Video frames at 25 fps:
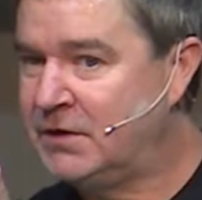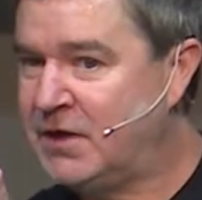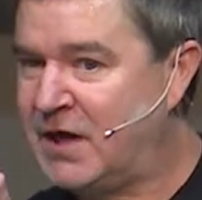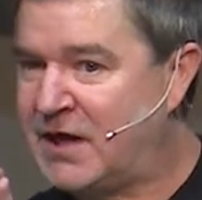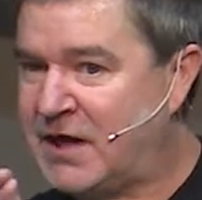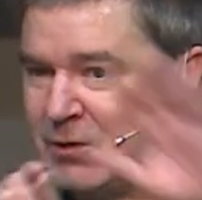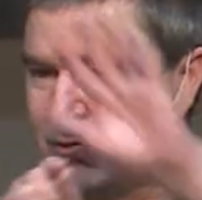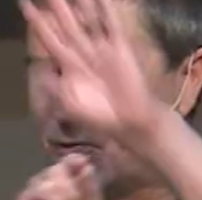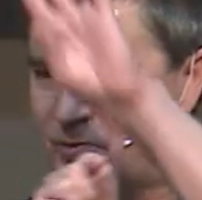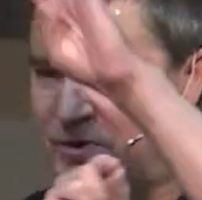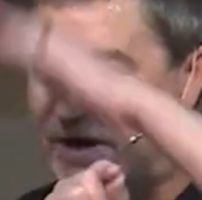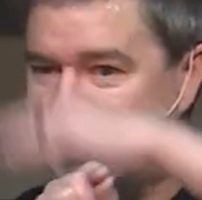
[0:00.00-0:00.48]
not
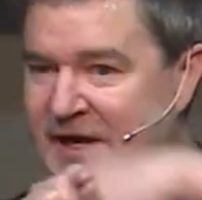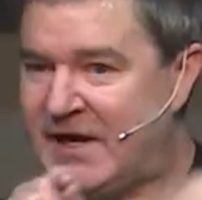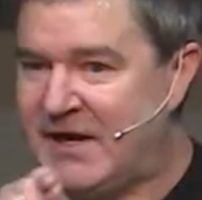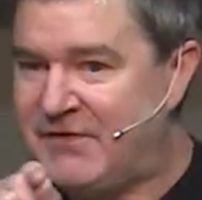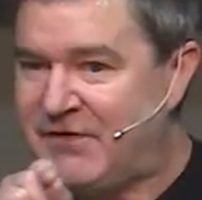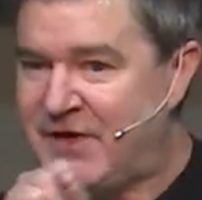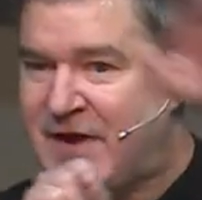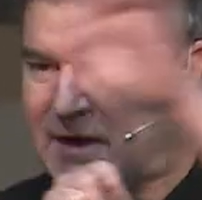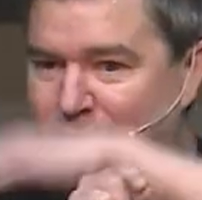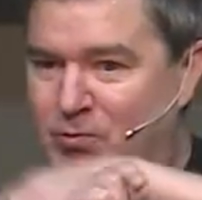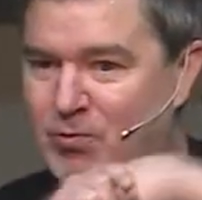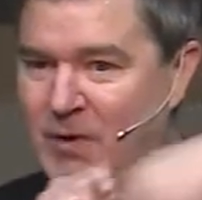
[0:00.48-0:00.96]
going to read
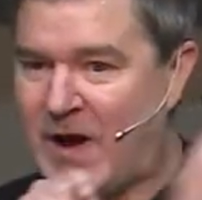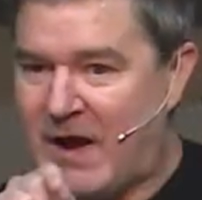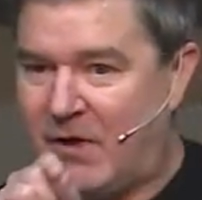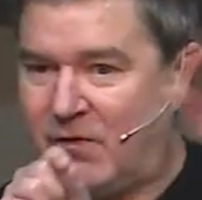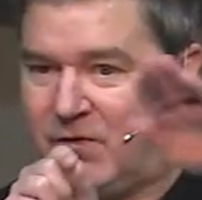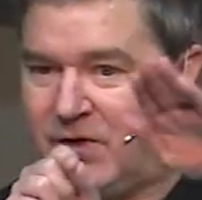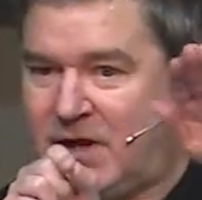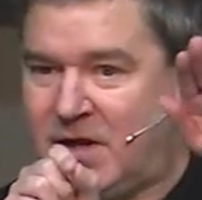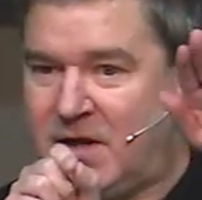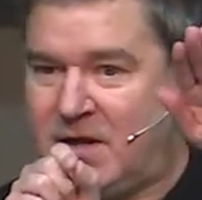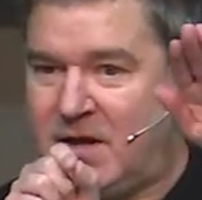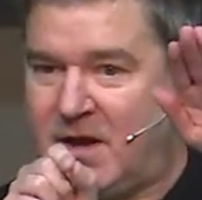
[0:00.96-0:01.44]
anything
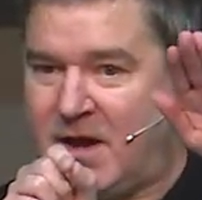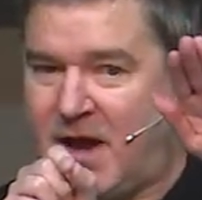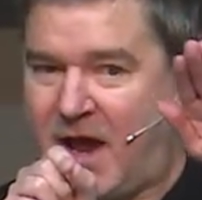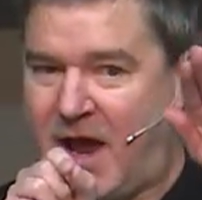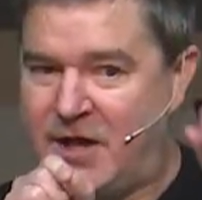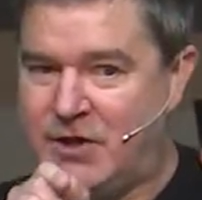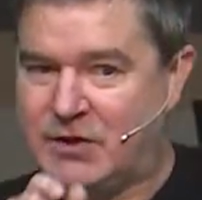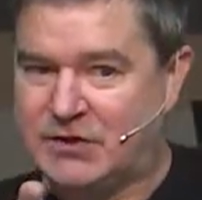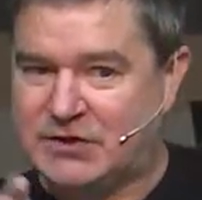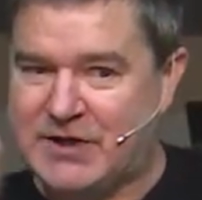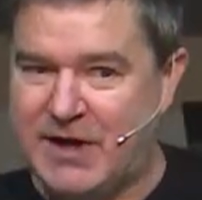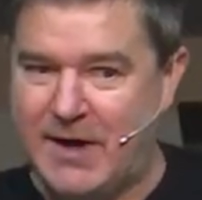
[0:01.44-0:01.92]
around it,
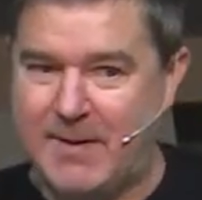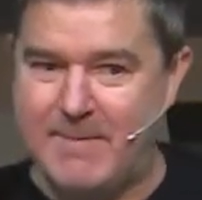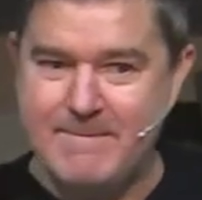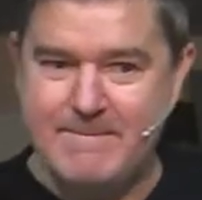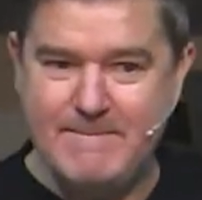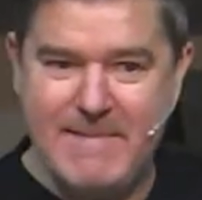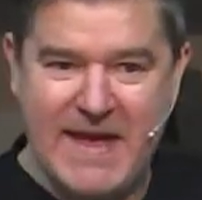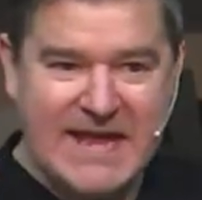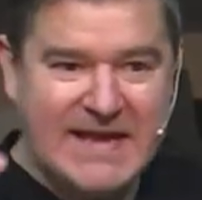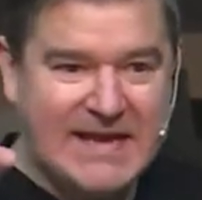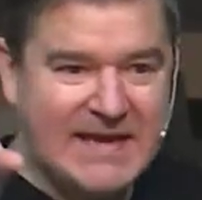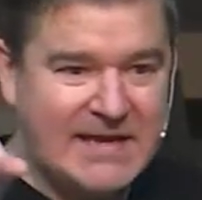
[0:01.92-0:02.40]
and you're just going to
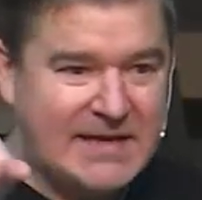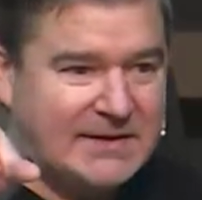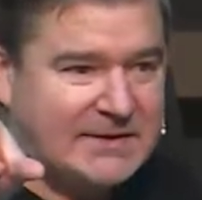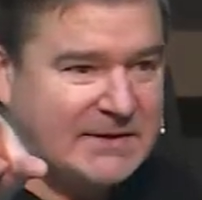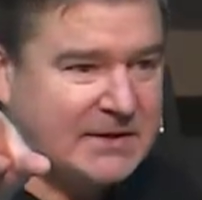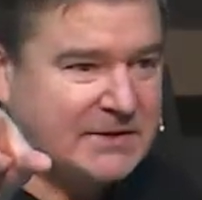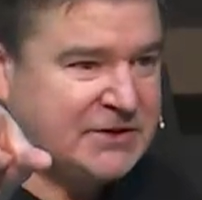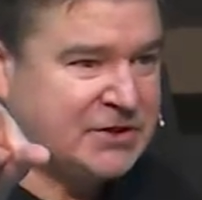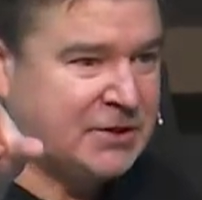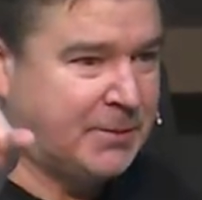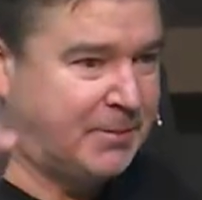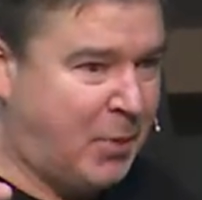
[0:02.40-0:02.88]
make it
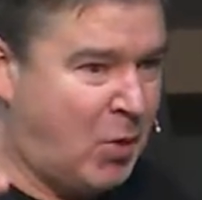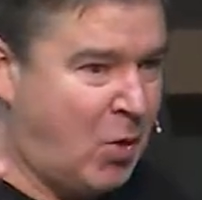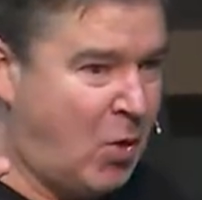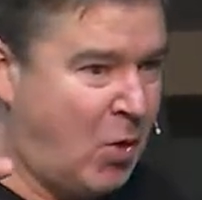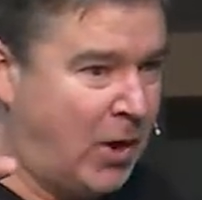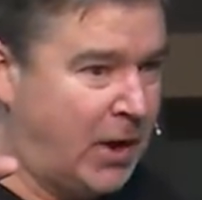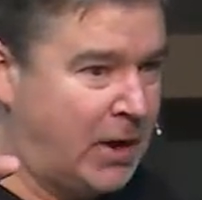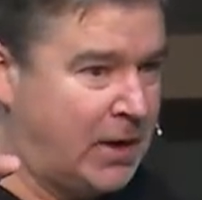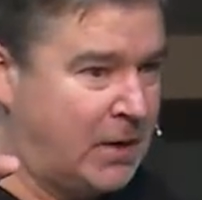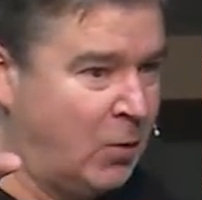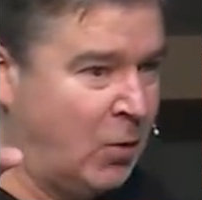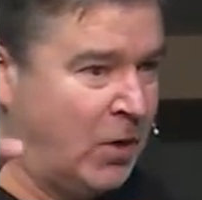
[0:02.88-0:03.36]

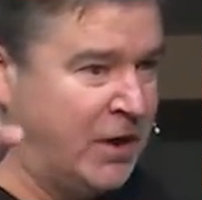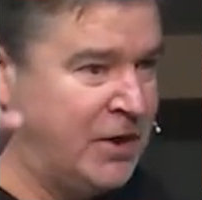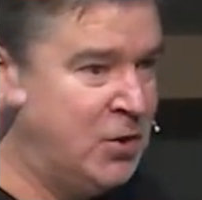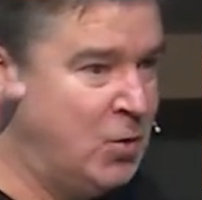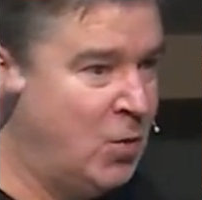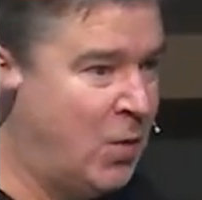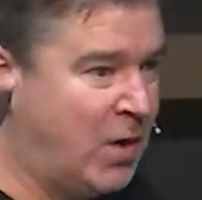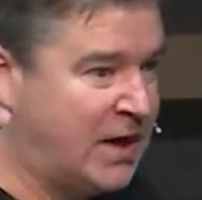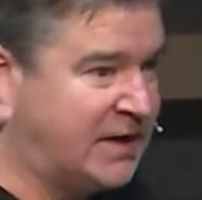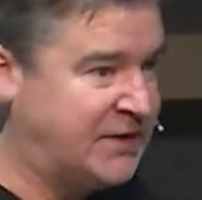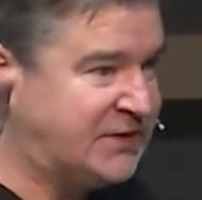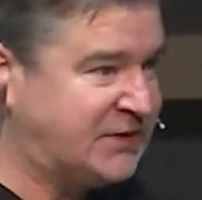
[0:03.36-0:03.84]
support what you
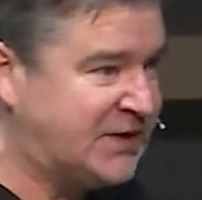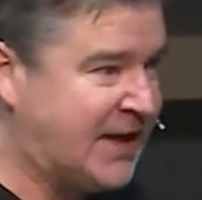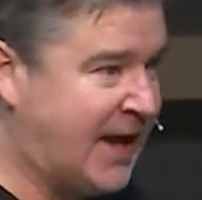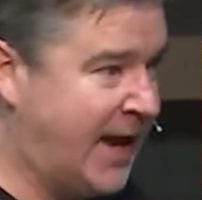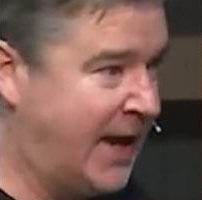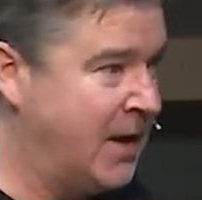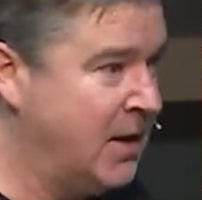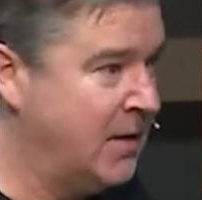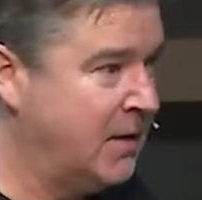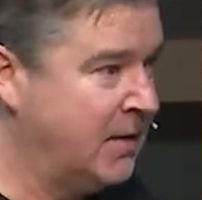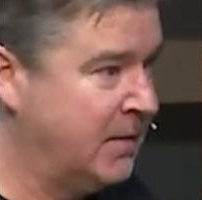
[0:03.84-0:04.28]
want it to say.